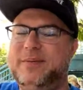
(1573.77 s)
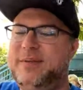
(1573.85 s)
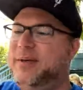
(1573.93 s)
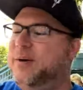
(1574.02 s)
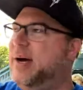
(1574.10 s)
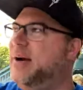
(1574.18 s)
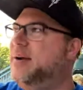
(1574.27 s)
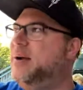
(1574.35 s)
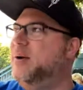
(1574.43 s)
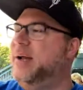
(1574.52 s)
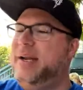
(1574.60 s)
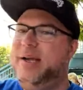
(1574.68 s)
So I don't
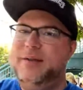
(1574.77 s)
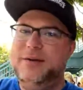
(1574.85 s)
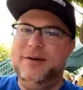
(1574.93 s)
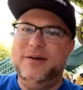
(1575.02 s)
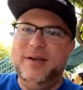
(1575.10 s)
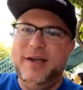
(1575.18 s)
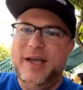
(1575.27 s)
know. Any other